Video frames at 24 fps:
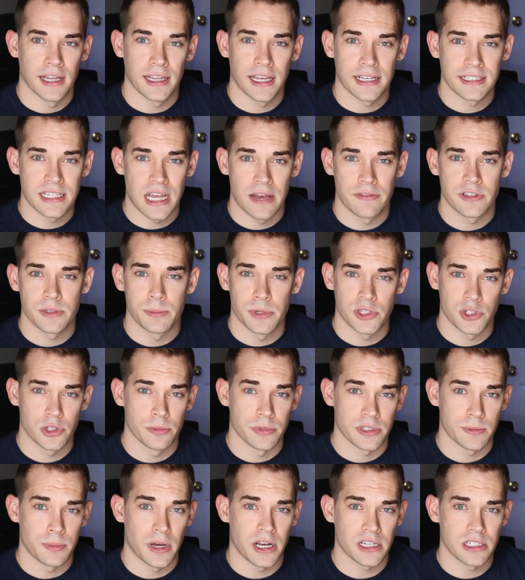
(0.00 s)
I like to have as much
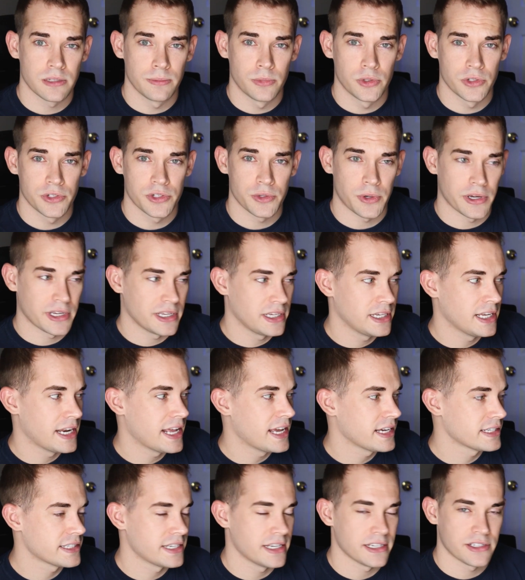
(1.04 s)
room as possible so I can get
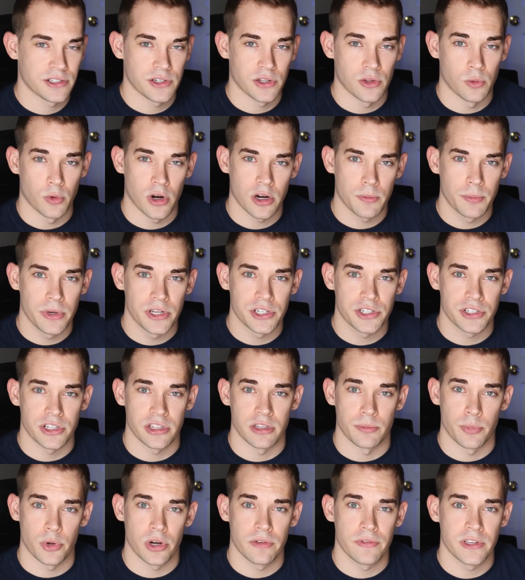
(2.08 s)
access to the workbench that
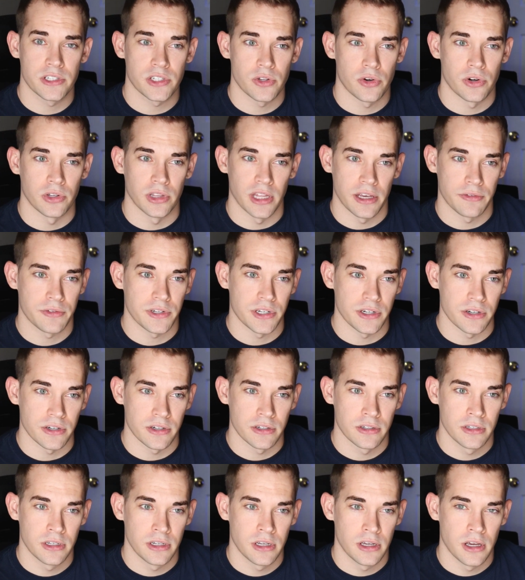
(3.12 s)
the previous owner left here.
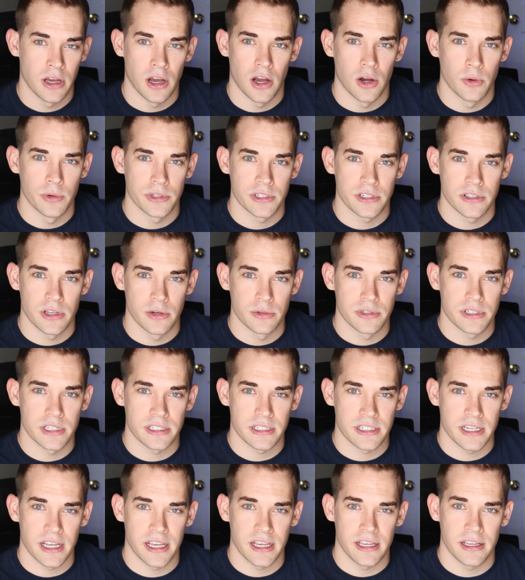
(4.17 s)
Oh, and to those that
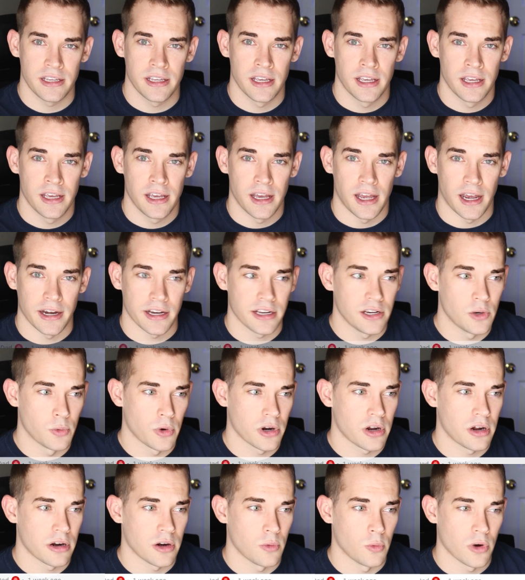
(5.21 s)
say, I need to
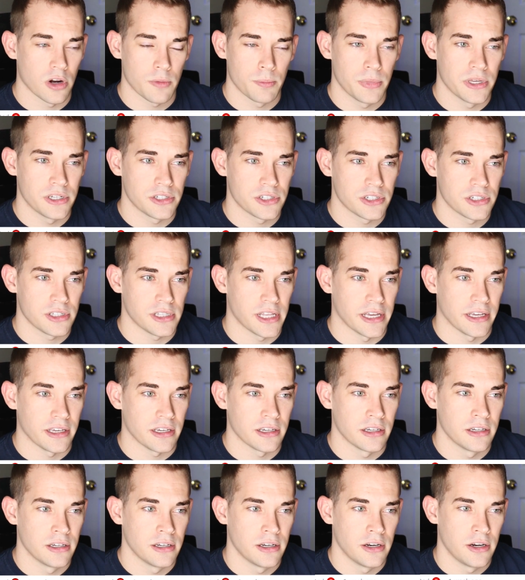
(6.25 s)
work on a workbench like
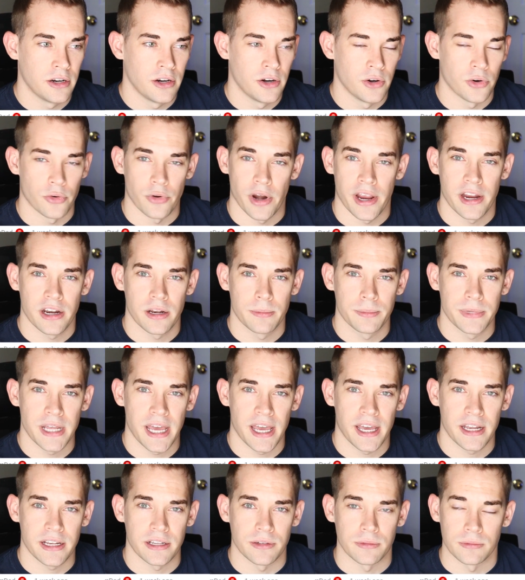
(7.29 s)
Random
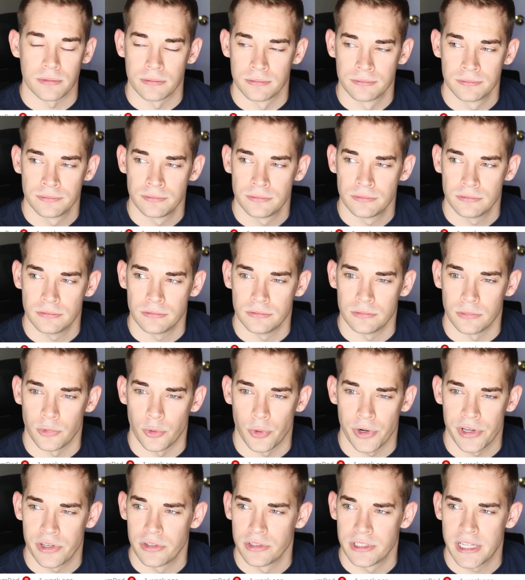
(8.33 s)
Dad and
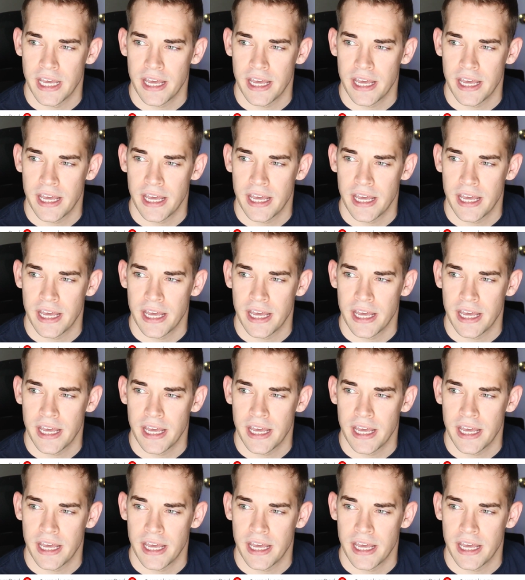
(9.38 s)
Real